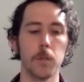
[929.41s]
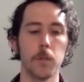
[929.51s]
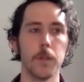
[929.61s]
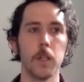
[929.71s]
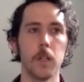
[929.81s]

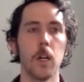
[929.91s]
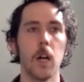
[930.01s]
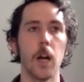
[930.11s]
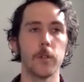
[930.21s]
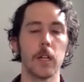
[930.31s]
But then
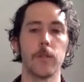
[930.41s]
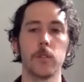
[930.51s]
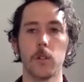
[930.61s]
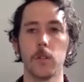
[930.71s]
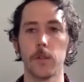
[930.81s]
if you have a
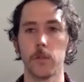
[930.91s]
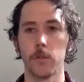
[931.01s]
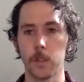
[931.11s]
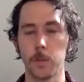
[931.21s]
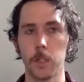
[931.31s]
certain level
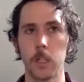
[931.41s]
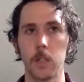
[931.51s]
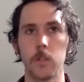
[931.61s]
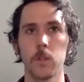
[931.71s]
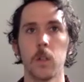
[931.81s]
of
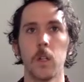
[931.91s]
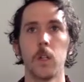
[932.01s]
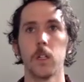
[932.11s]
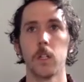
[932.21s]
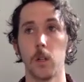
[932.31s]
experience,
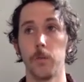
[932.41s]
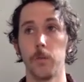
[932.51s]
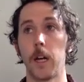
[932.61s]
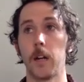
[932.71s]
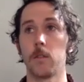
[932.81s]

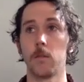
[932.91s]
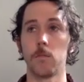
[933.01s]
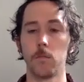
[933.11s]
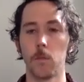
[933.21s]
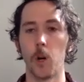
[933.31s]
that
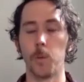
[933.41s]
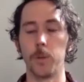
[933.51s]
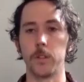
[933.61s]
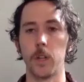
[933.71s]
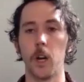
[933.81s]

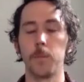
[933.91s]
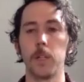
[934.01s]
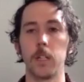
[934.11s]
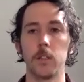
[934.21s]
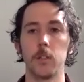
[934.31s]
opens up
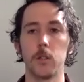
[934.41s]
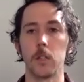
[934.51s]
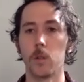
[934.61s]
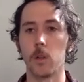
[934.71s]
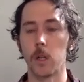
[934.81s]
and you
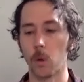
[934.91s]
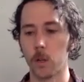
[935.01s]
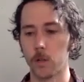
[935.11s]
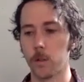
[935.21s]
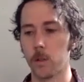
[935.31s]
can really
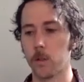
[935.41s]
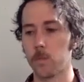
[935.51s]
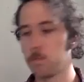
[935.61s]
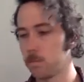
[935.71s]
work for